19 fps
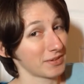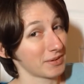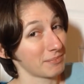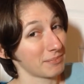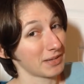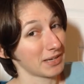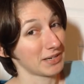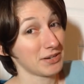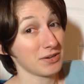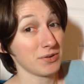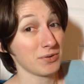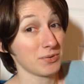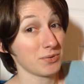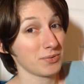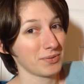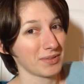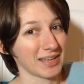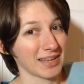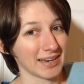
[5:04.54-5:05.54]
something
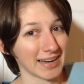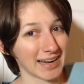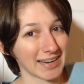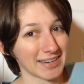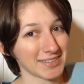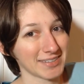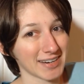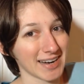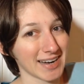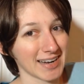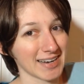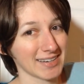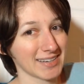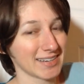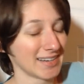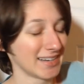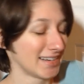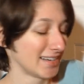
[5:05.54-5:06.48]
new that I tried.